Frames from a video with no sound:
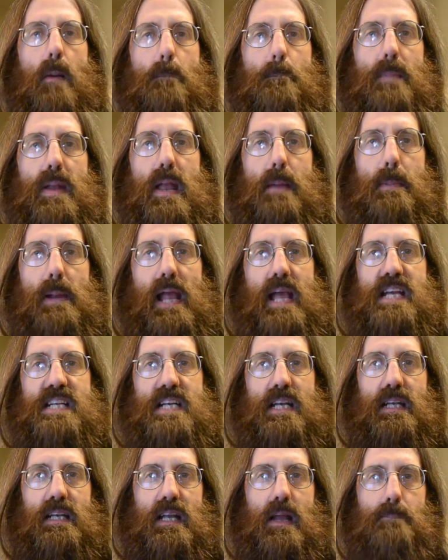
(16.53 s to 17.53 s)

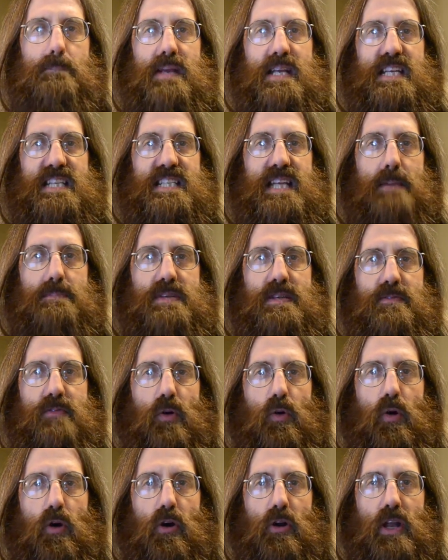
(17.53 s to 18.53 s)
Manipulation can be deceptive
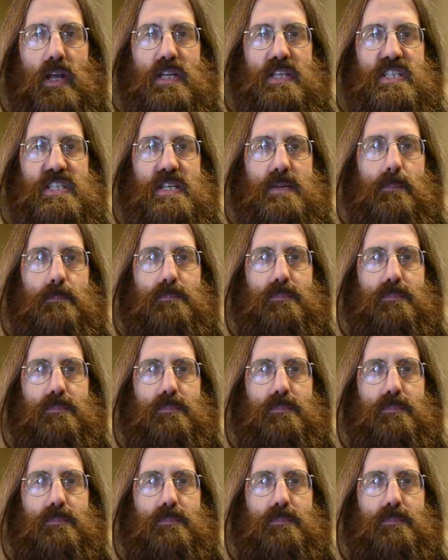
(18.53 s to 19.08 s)
or honest.